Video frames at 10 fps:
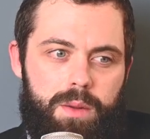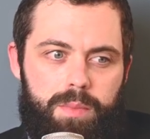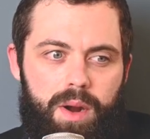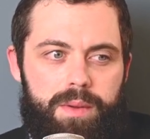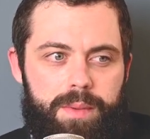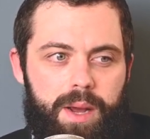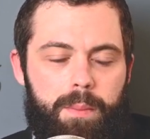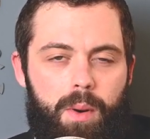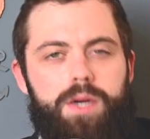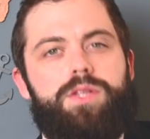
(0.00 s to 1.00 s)
I'll probably make a
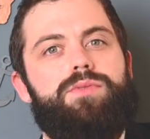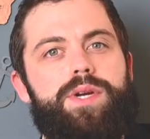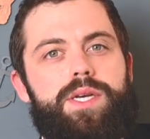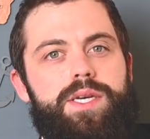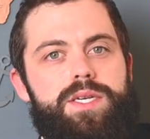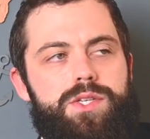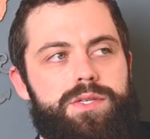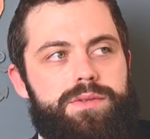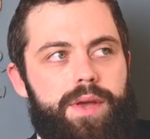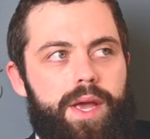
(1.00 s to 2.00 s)
part 3 of
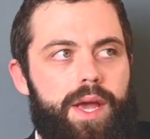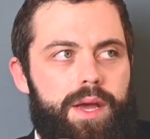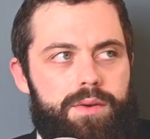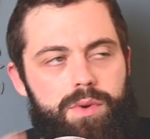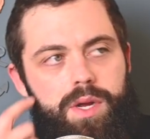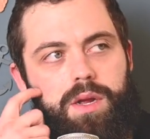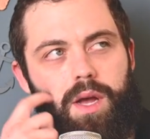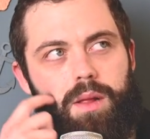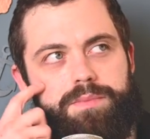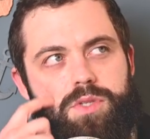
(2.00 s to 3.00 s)
this, and
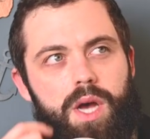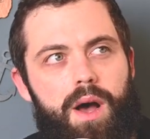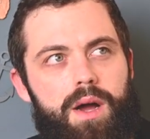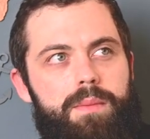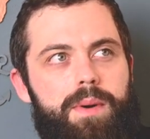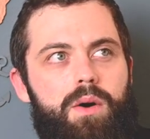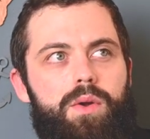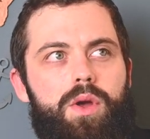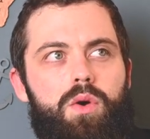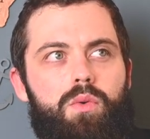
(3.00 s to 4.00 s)
I'll talk
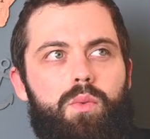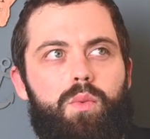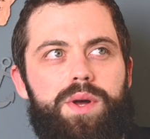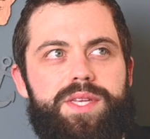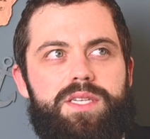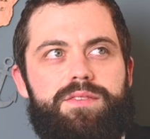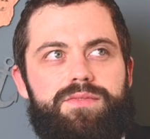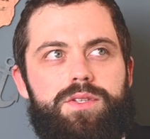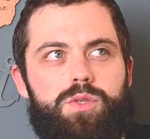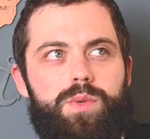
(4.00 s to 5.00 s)
about what the
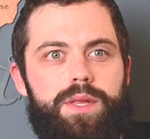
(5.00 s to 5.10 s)
difference